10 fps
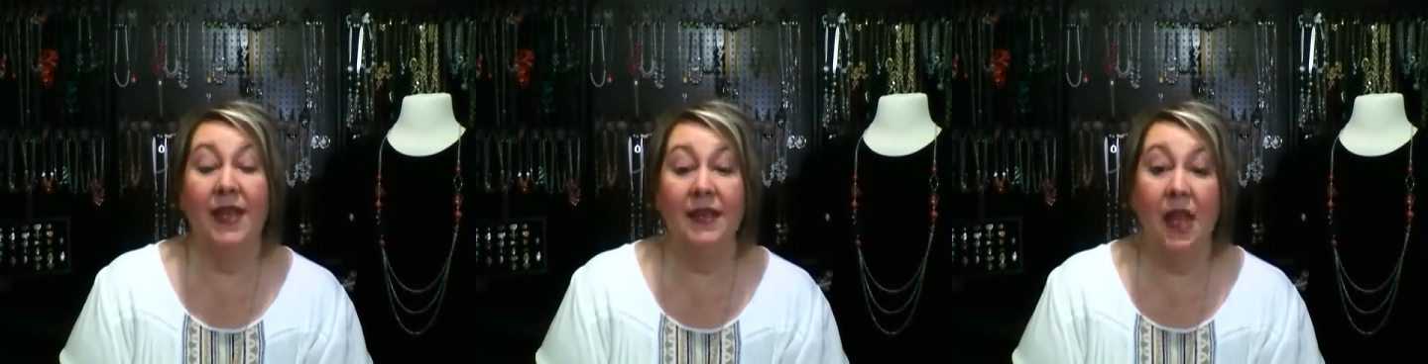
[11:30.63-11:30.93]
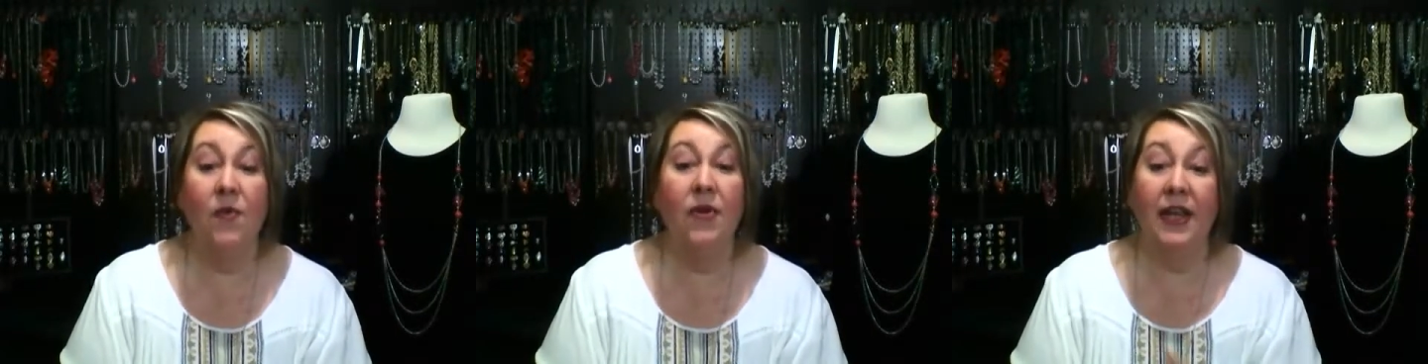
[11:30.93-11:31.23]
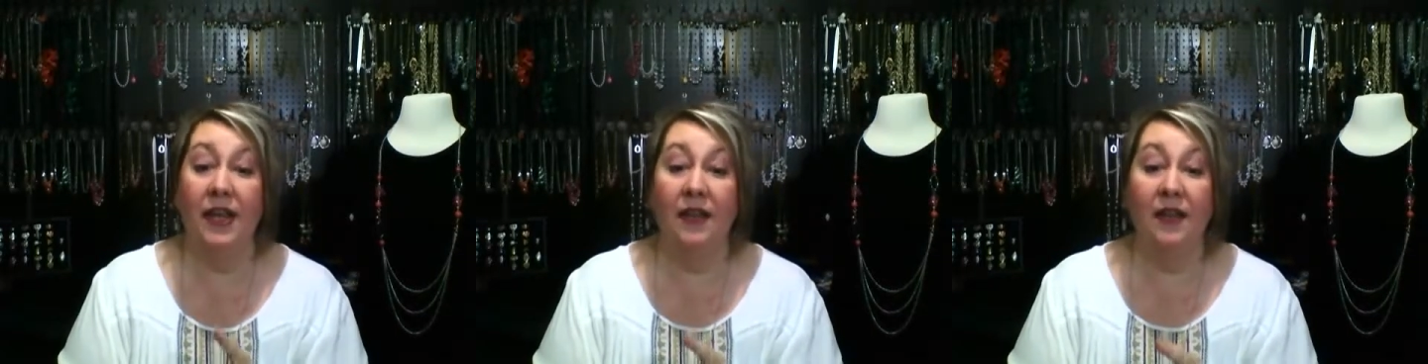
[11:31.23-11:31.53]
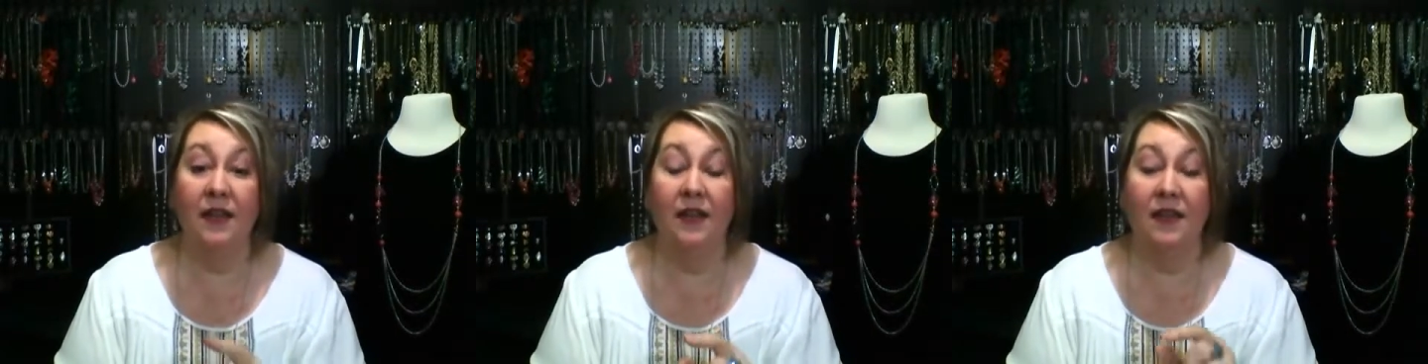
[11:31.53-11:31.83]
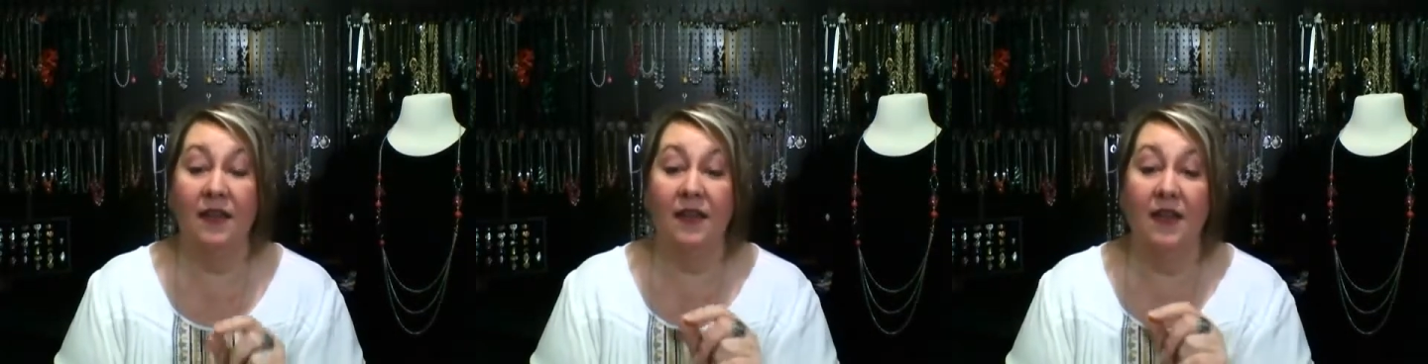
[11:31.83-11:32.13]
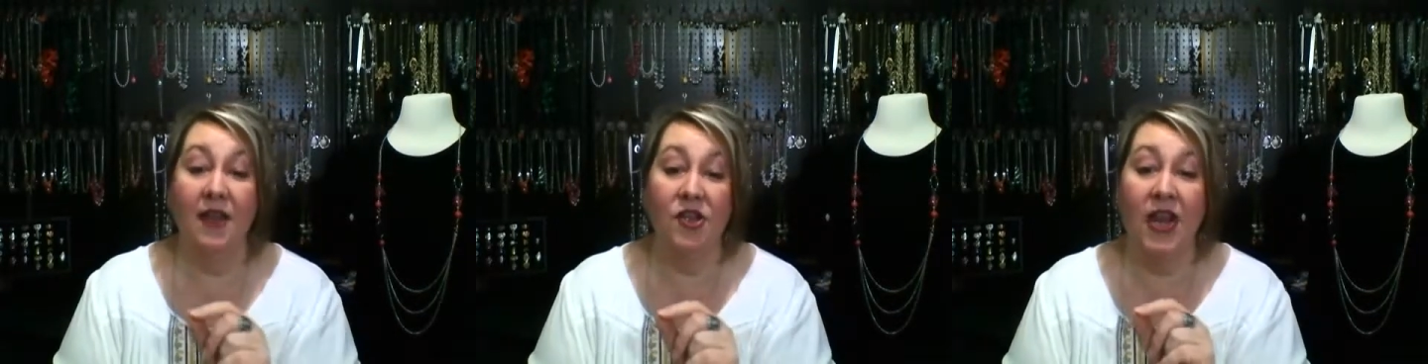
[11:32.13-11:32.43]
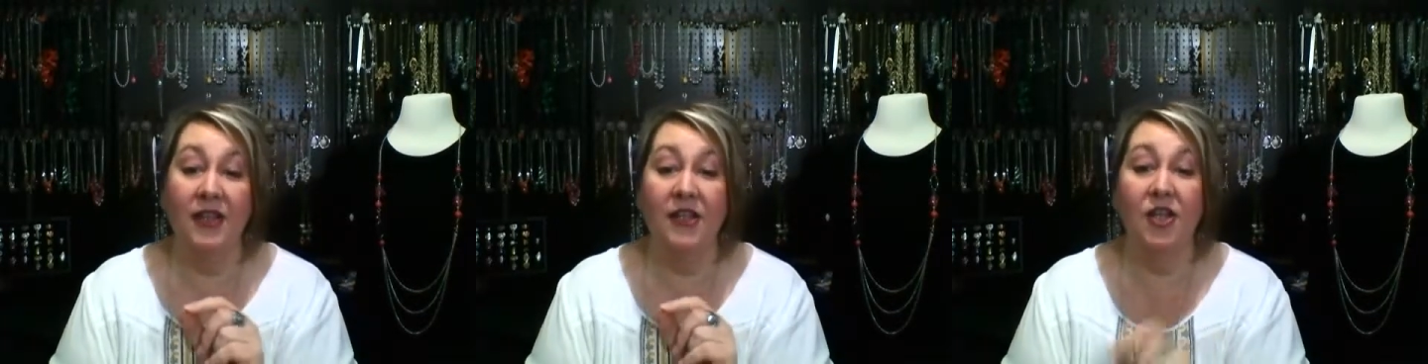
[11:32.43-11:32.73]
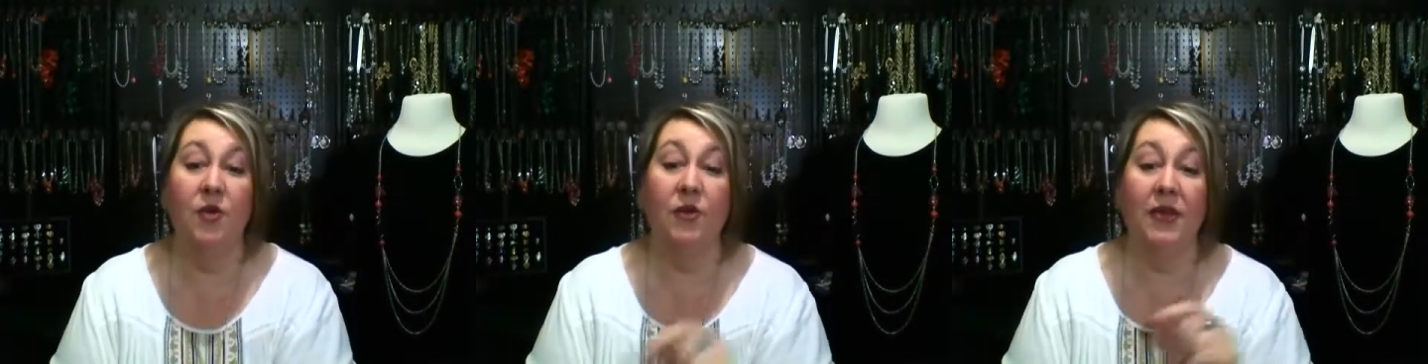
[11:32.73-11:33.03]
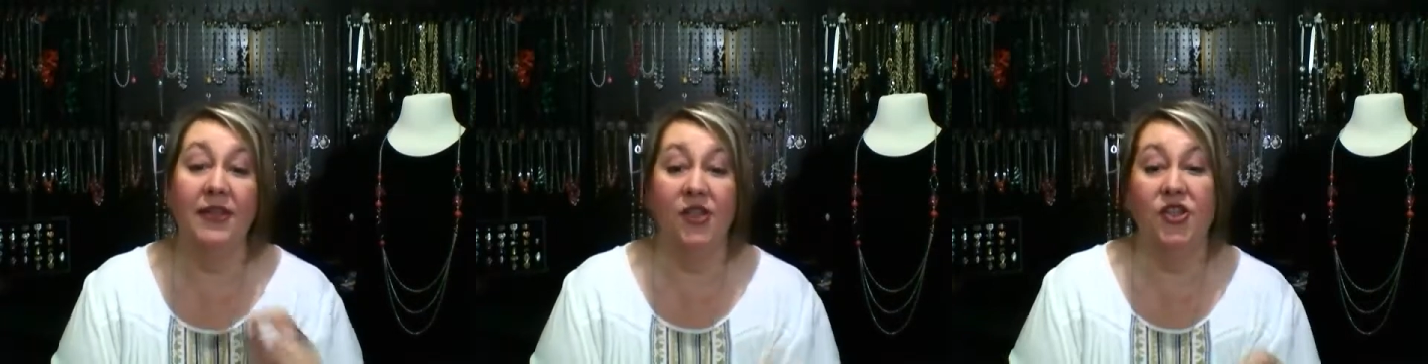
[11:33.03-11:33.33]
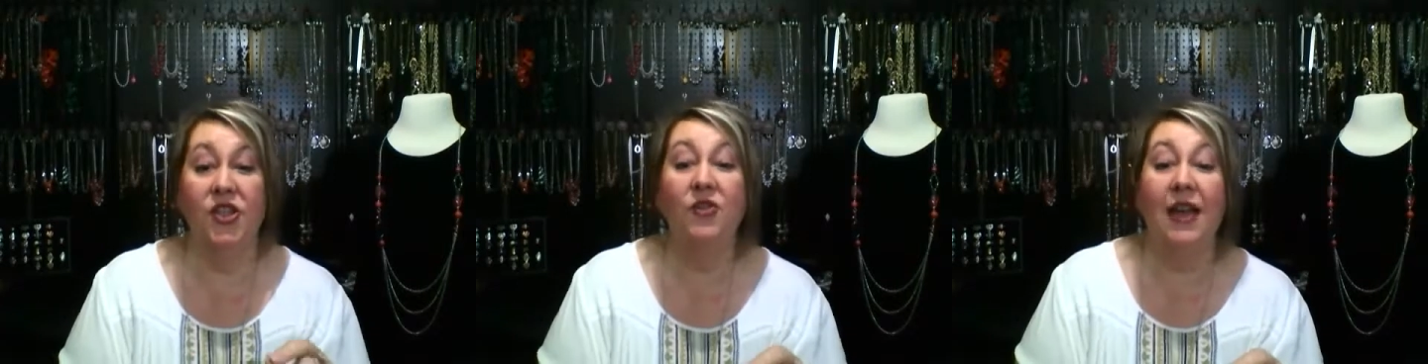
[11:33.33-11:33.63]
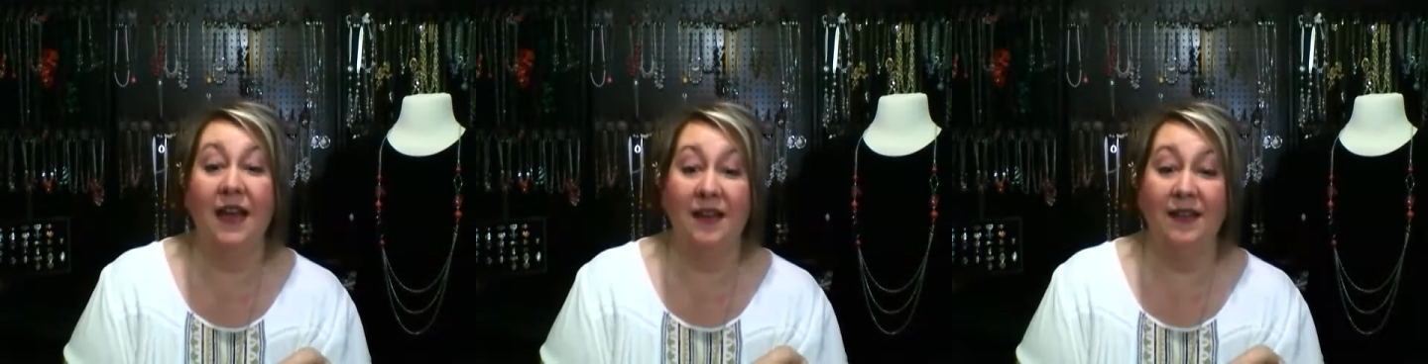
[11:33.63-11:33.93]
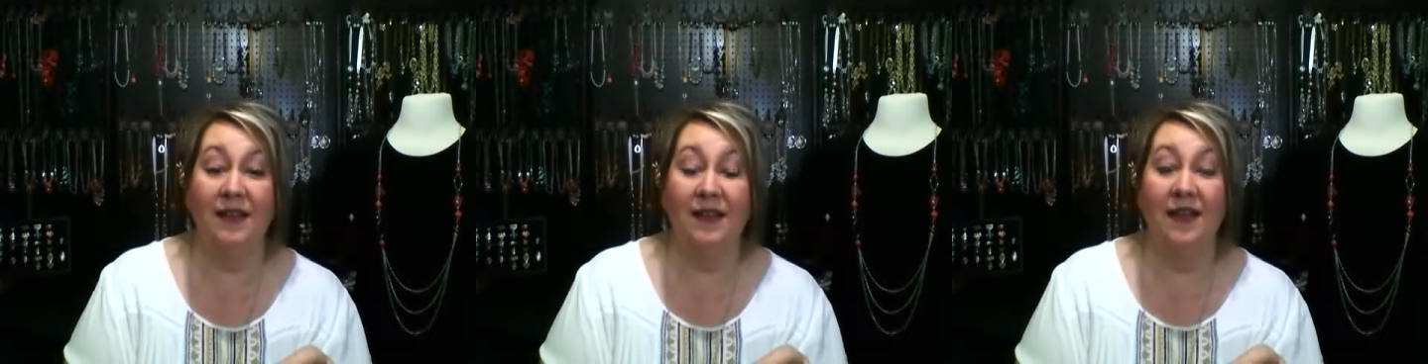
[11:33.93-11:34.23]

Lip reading: is I want to get a chance at new releases 2 days